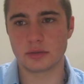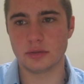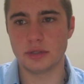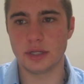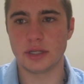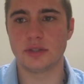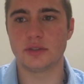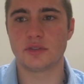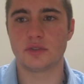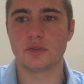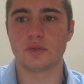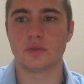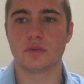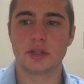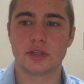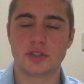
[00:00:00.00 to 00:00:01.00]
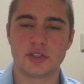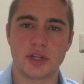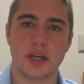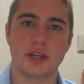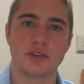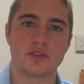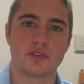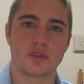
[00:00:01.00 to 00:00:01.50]
need to
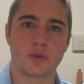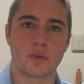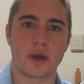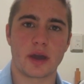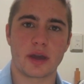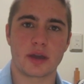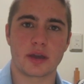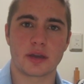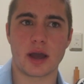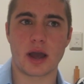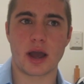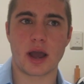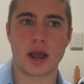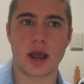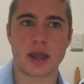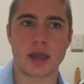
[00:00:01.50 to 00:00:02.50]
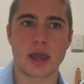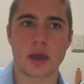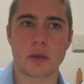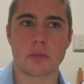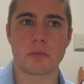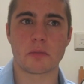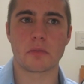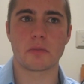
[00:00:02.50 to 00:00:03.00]
change the way I am
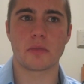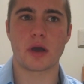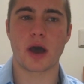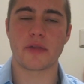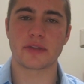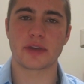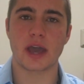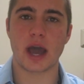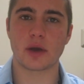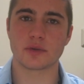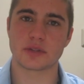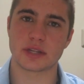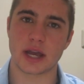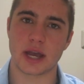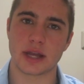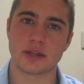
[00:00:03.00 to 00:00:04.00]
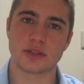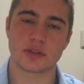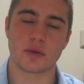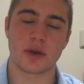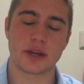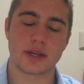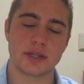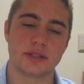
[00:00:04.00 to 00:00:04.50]
on the outside.
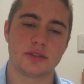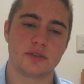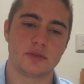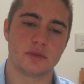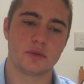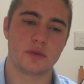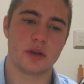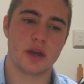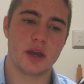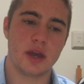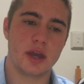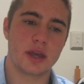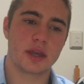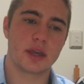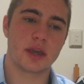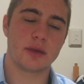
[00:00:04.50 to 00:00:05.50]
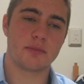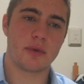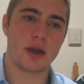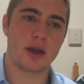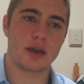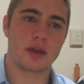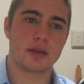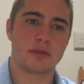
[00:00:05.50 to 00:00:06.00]
So I need to get
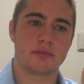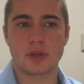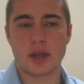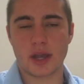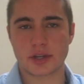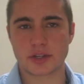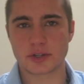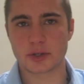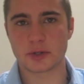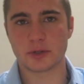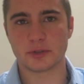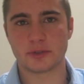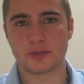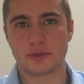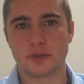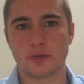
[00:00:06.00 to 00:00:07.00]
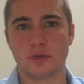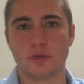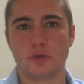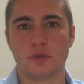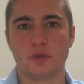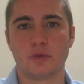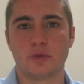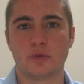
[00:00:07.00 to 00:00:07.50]
my external
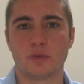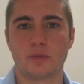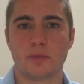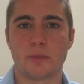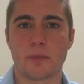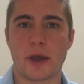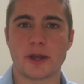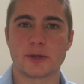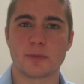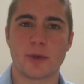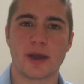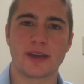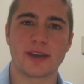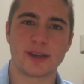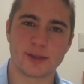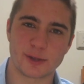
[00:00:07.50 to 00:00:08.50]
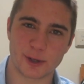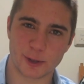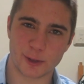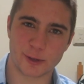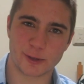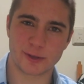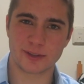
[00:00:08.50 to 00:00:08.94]
to match my internal.